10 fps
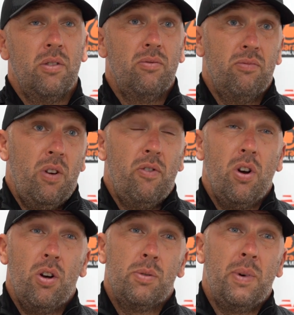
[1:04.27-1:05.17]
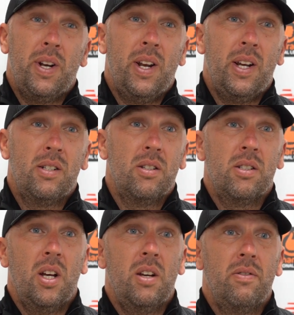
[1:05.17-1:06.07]
and Rocco's made an excellent
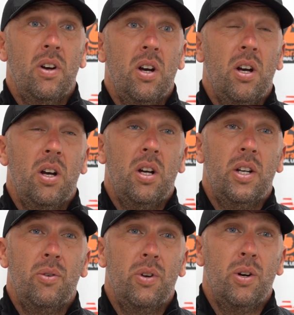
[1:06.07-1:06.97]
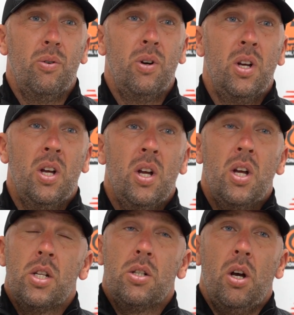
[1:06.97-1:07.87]
save at 0-0.
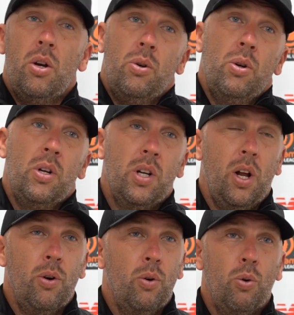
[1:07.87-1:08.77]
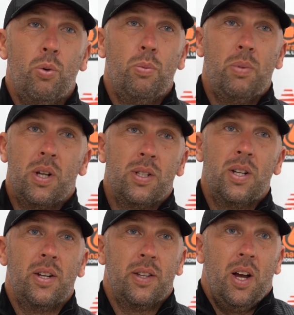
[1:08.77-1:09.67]
So you know, all being
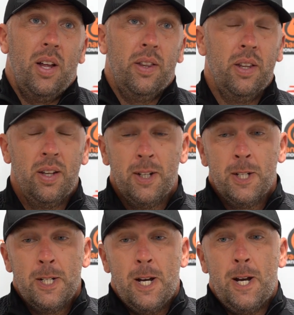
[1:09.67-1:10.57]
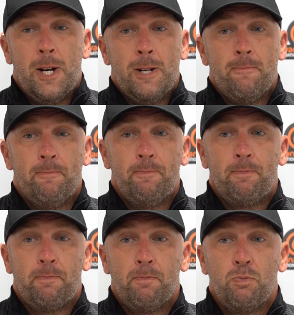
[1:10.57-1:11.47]
said and done,
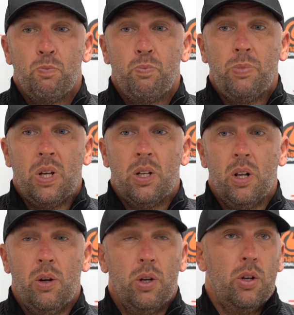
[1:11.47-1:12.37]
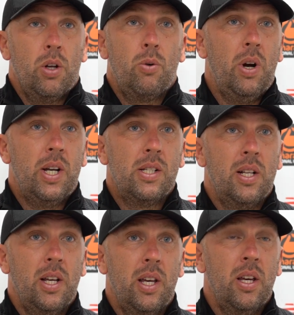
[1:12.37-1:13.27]
you know, it could have quite
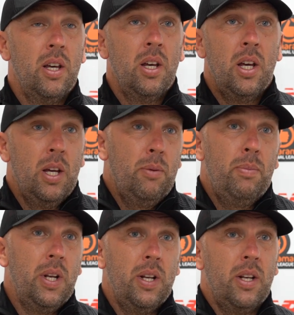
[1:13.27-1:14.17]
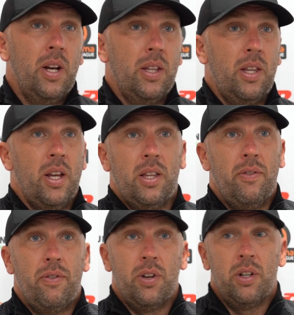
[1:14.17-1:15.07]
easily been a
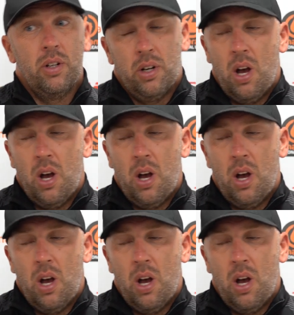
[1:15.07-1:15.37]
different